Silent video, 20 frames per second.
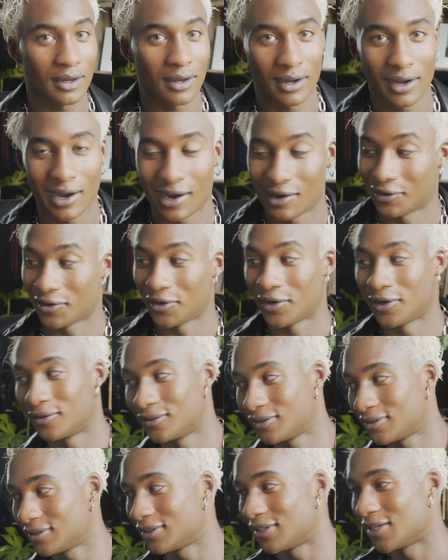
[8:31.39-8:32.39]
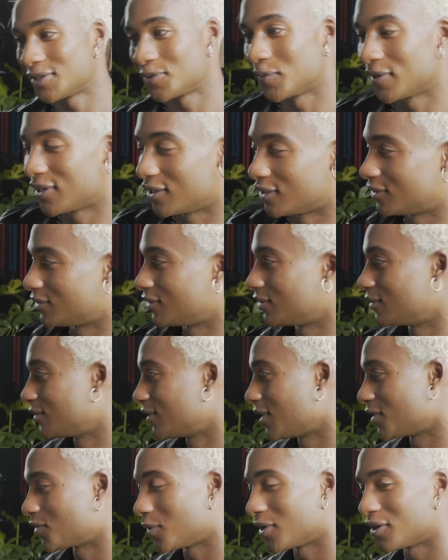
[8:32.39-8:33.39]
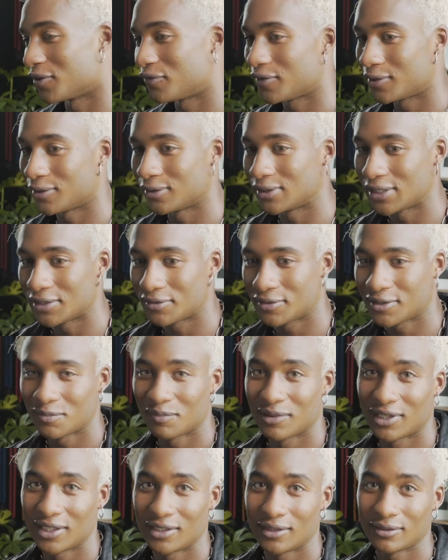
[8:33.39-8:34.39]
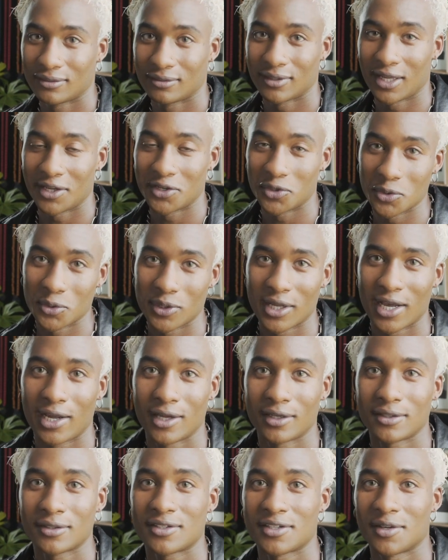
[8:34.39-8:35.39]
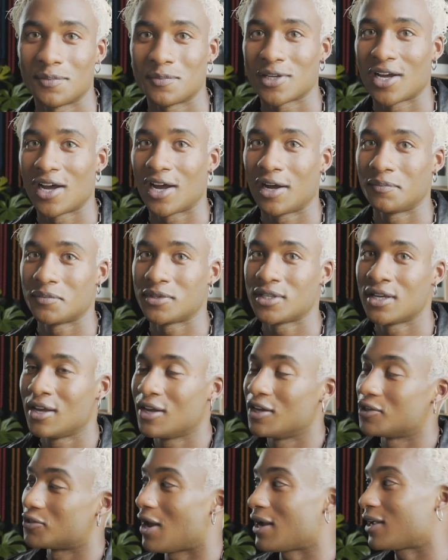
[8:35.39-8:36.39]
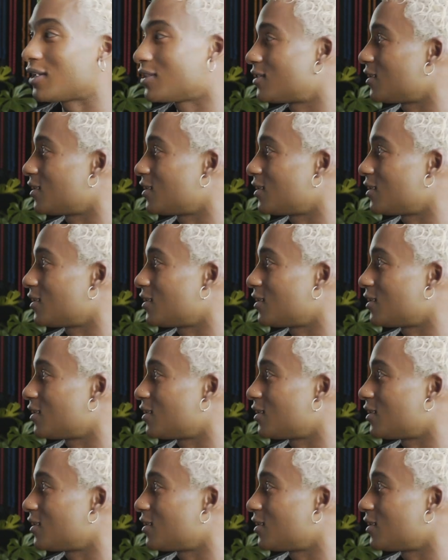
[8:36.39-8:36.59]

I don't know. That's weird. That's weird to fiddle leaves, but they do that sometimes. So I could